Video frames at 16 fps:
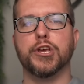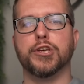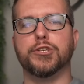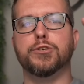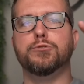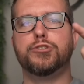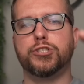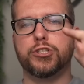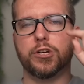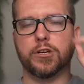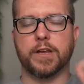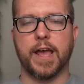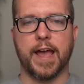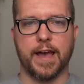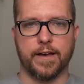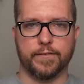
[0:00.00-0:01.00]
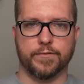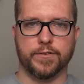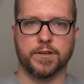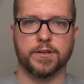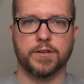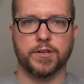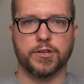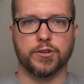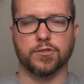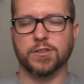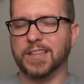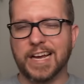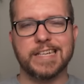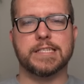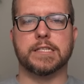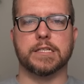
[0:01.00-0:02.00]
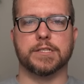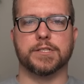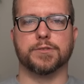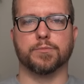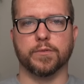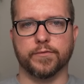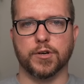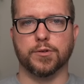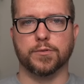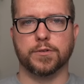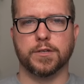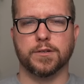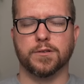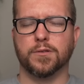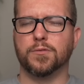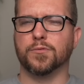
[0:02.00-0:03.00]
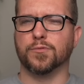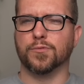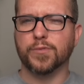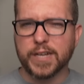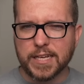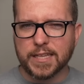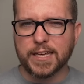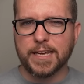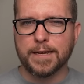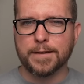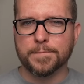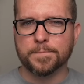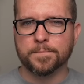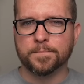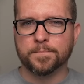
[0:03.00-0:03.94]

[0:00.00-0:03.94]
you should have your license revoked. Really?